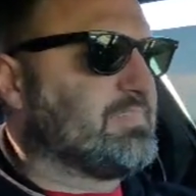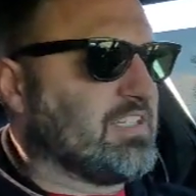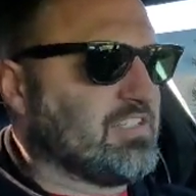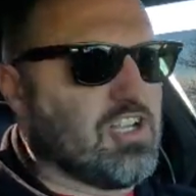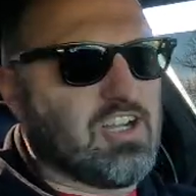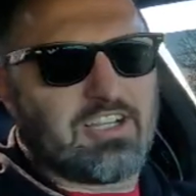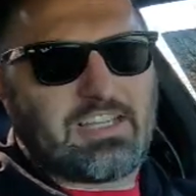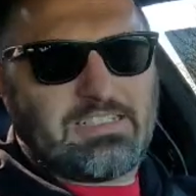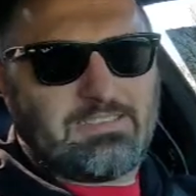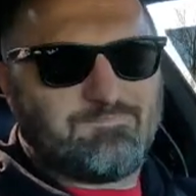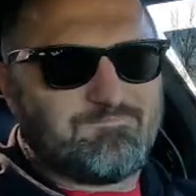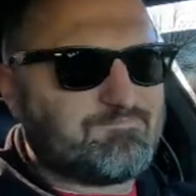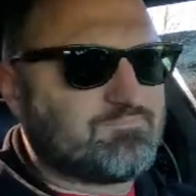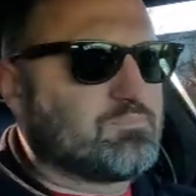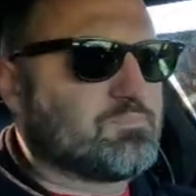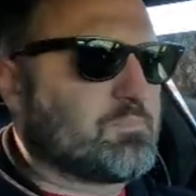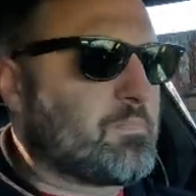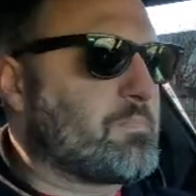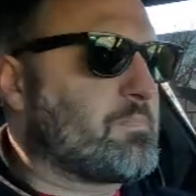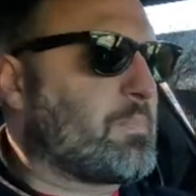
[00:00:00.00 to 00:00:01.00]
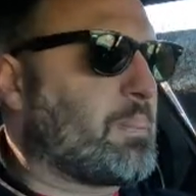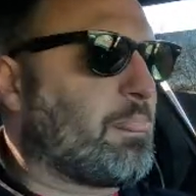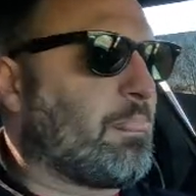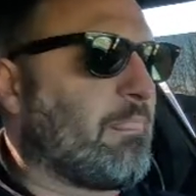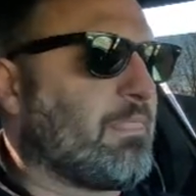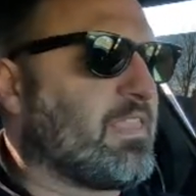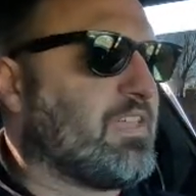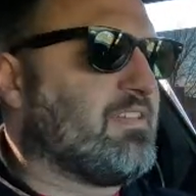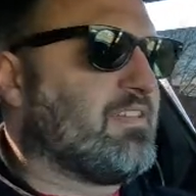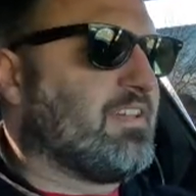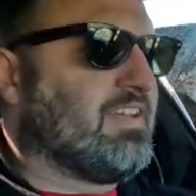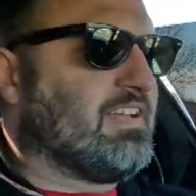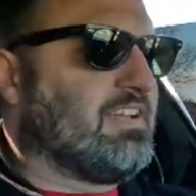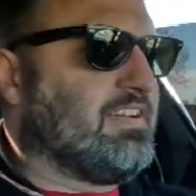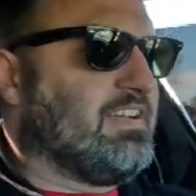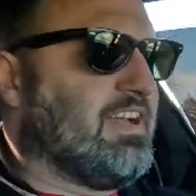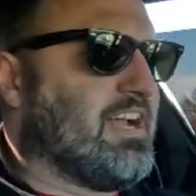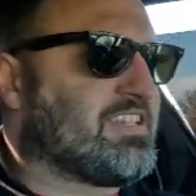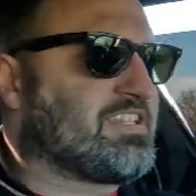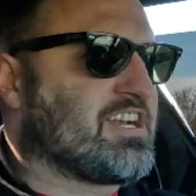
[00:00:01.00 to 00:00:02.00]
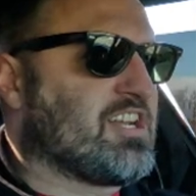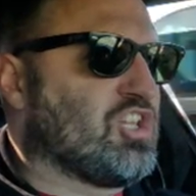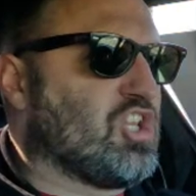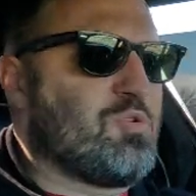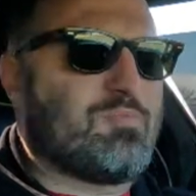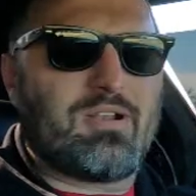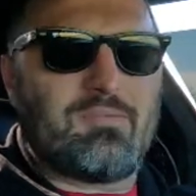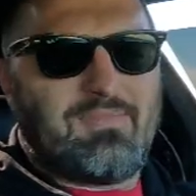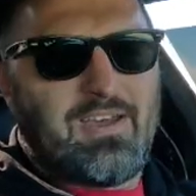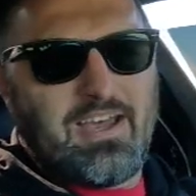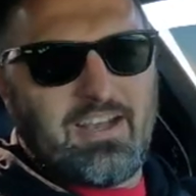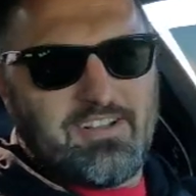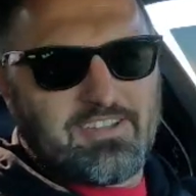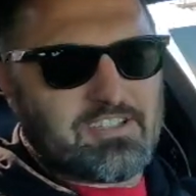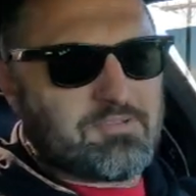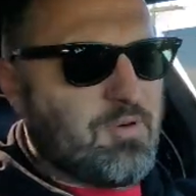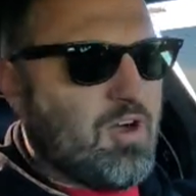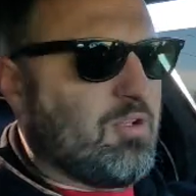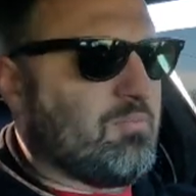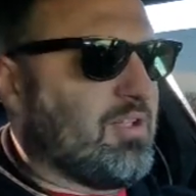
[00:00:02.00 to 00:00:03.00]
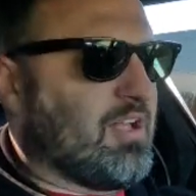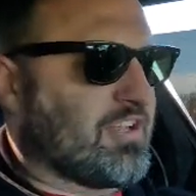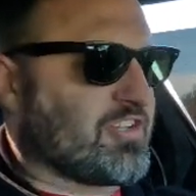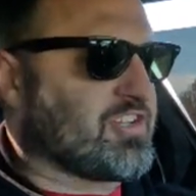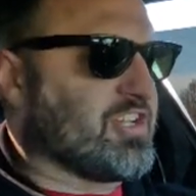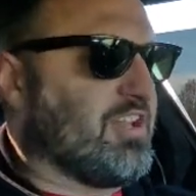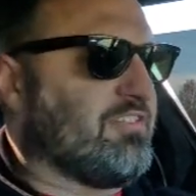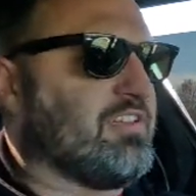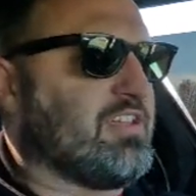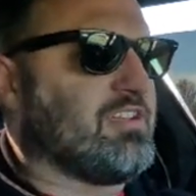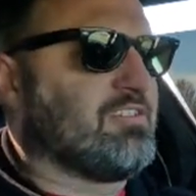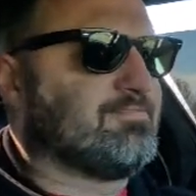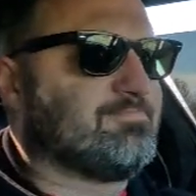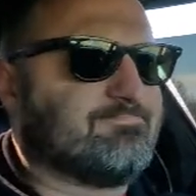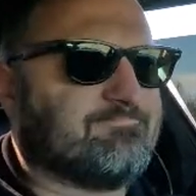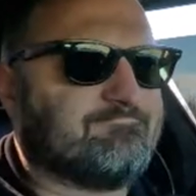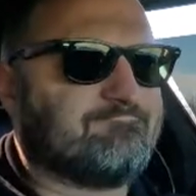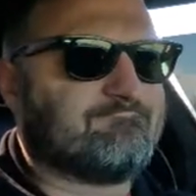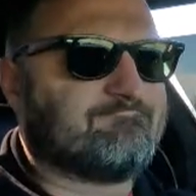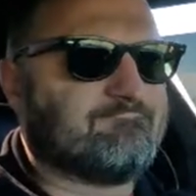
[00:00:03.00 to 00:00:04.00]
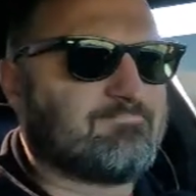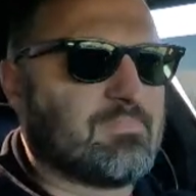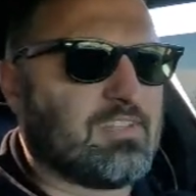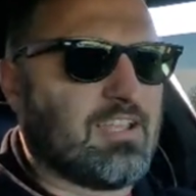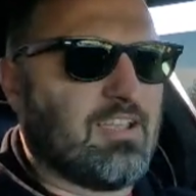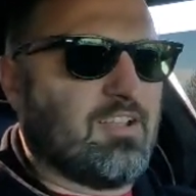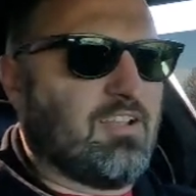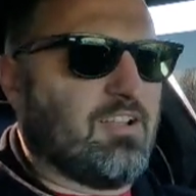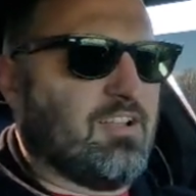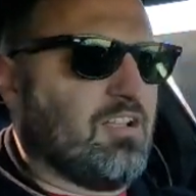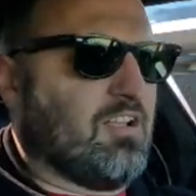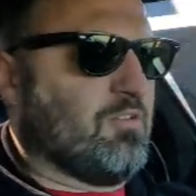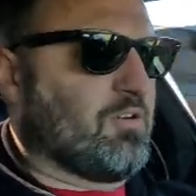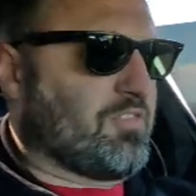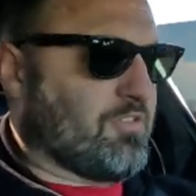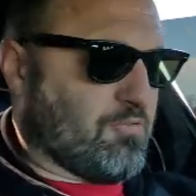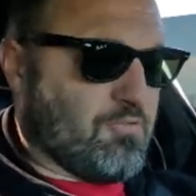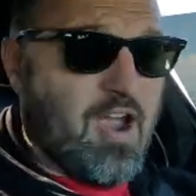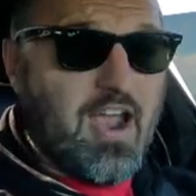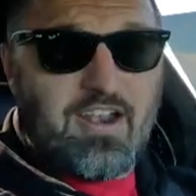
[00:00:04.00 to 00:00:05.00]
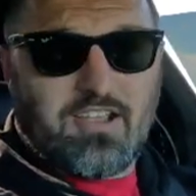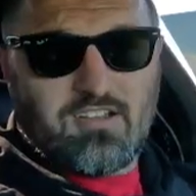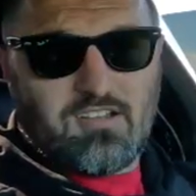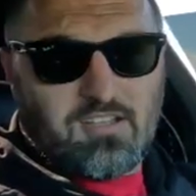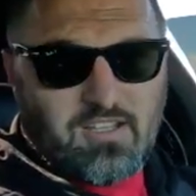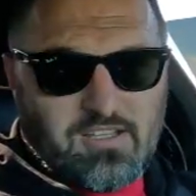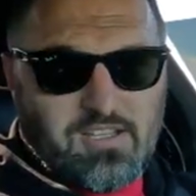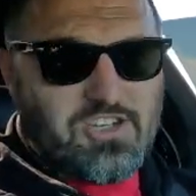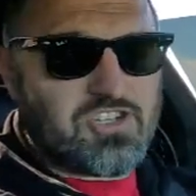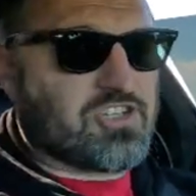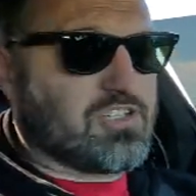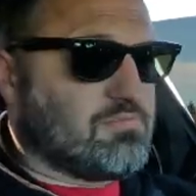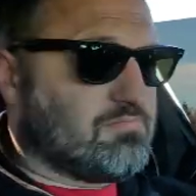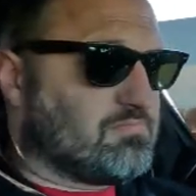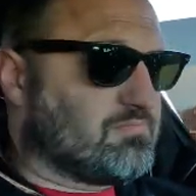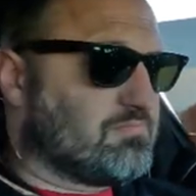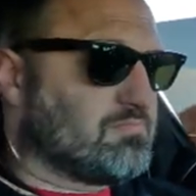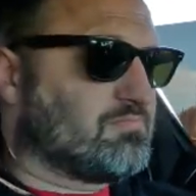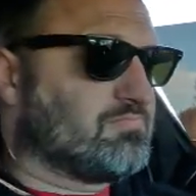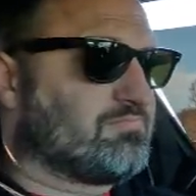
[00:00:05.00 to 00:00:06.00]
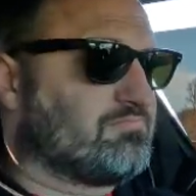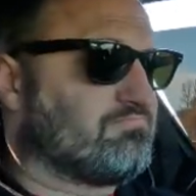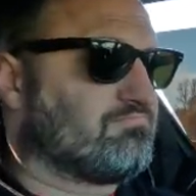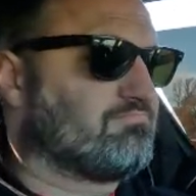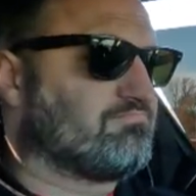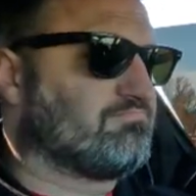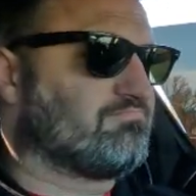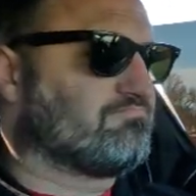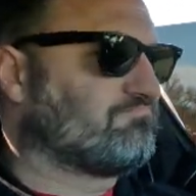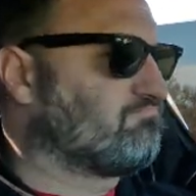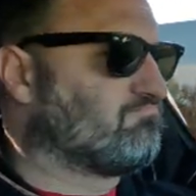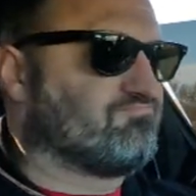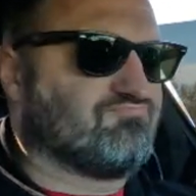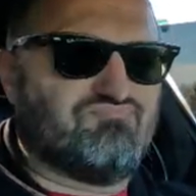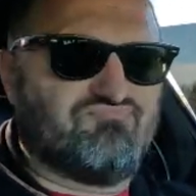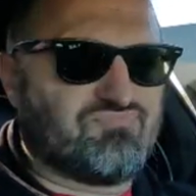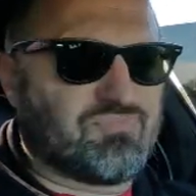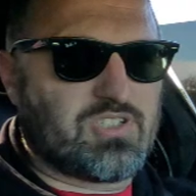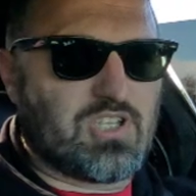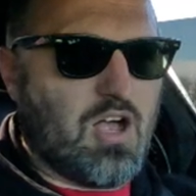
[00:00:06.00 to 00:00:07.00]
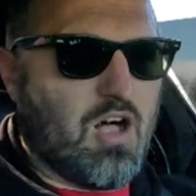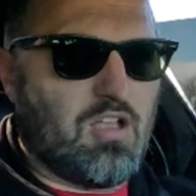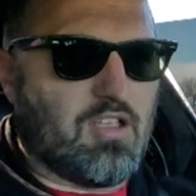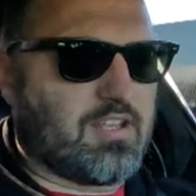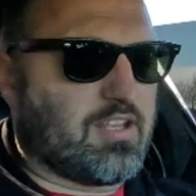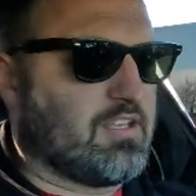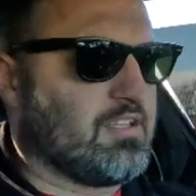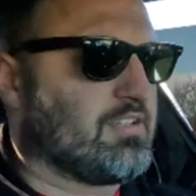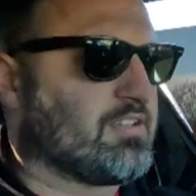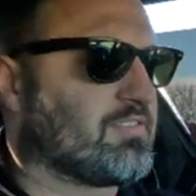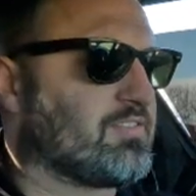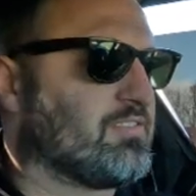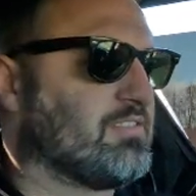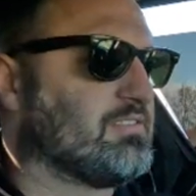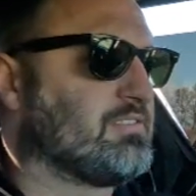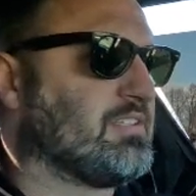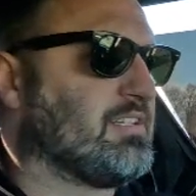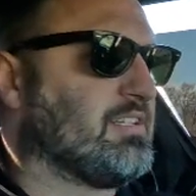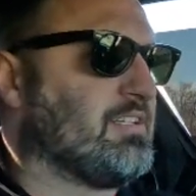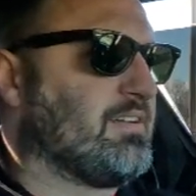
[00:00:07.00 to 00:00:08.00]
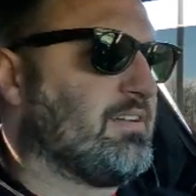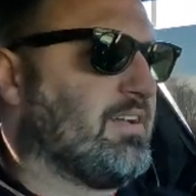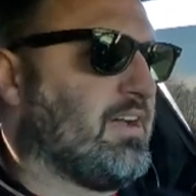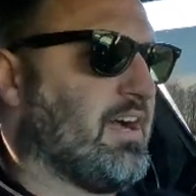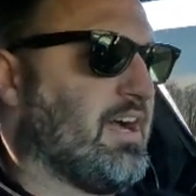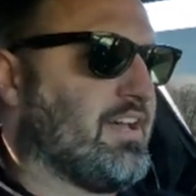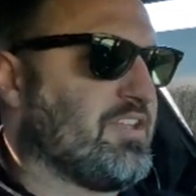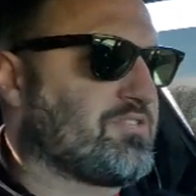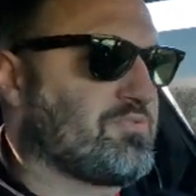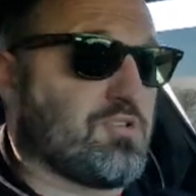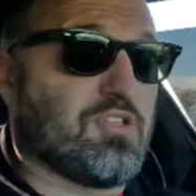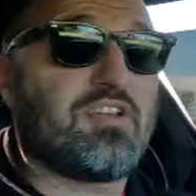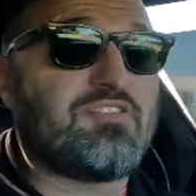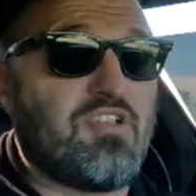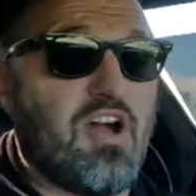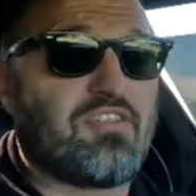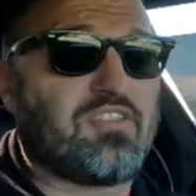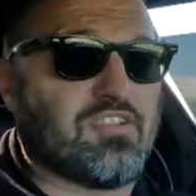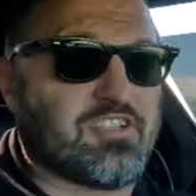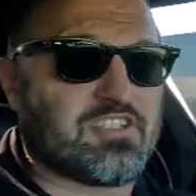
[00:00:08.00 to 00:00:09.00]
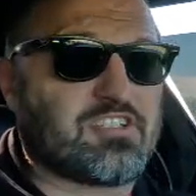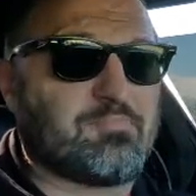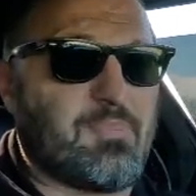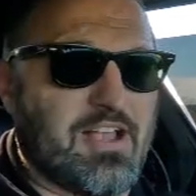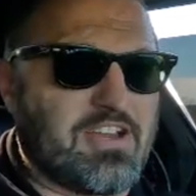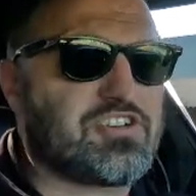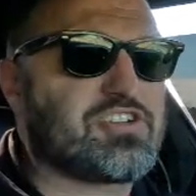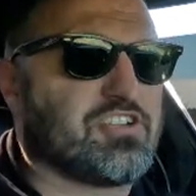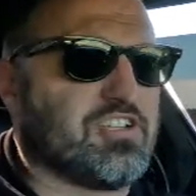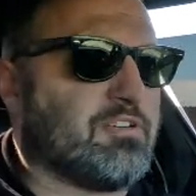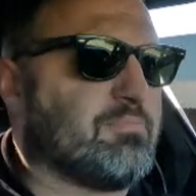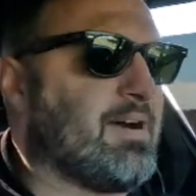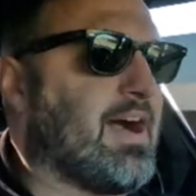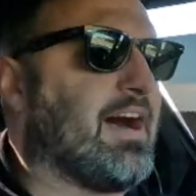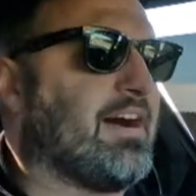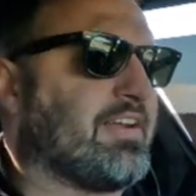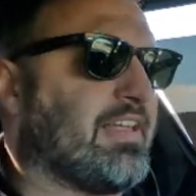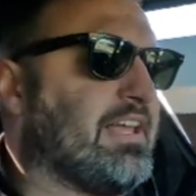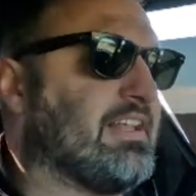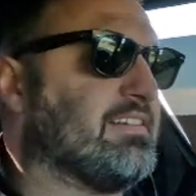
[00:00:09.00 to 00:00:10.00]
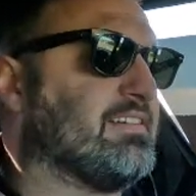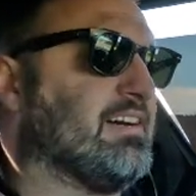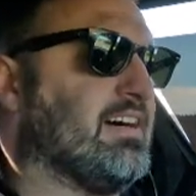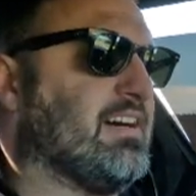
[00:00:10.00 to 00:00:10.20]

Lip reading: look, it's an aluminum headed small block Chevy with a radical ignition. That's all it is. There's really nothing special about it.